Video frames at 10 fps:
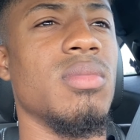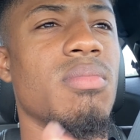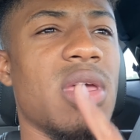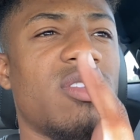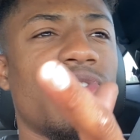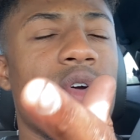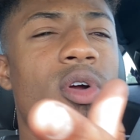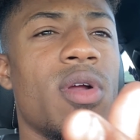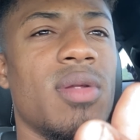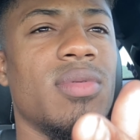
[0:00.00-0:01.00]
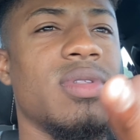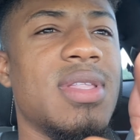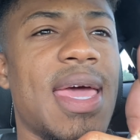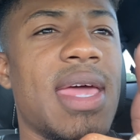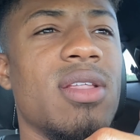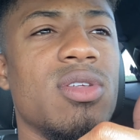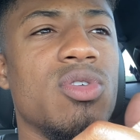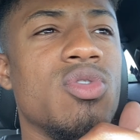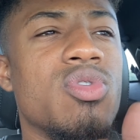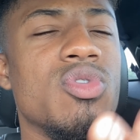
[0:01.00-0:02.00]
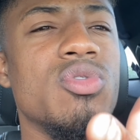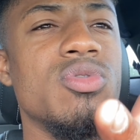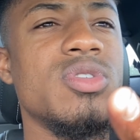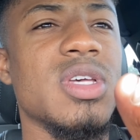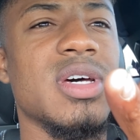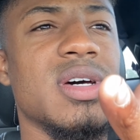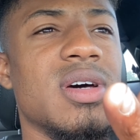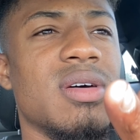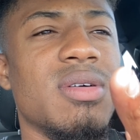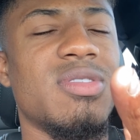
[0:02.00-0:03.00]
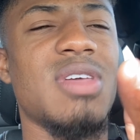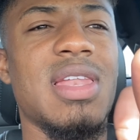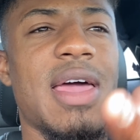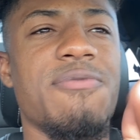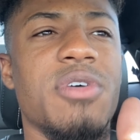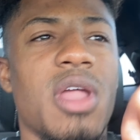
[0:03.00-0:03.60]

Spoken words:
make sure that you use, say like for the